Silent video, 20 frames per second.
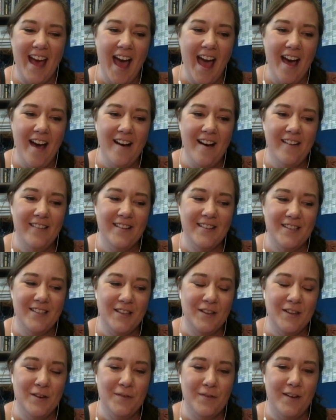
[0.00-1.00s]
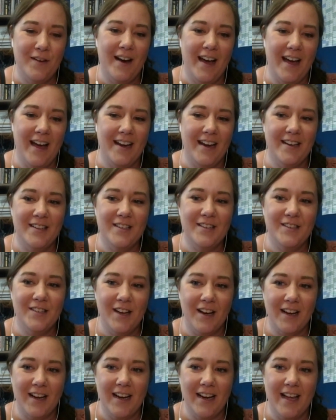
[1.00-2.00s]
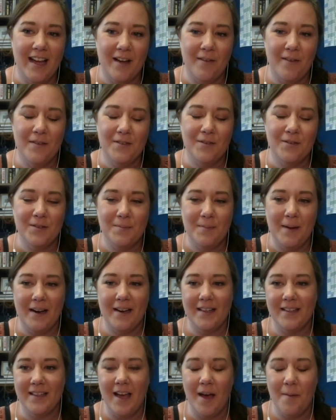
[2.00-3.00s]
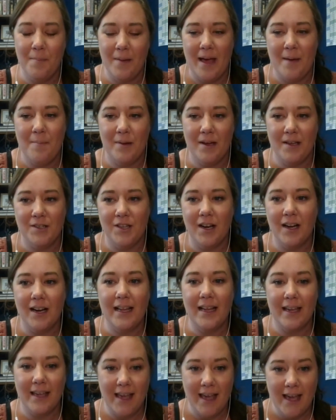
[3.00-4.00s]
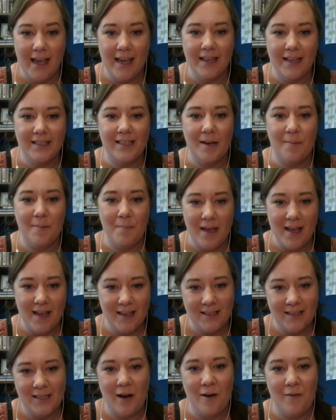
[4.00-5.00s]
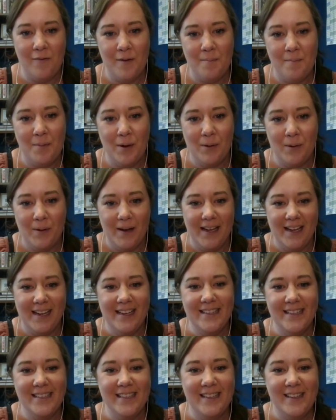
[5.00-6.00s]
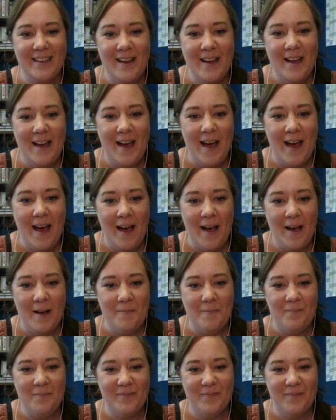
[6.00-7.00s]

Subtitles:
how do you find juggling? We've talked about it a bit, but juggling kids and being self-employed. Um,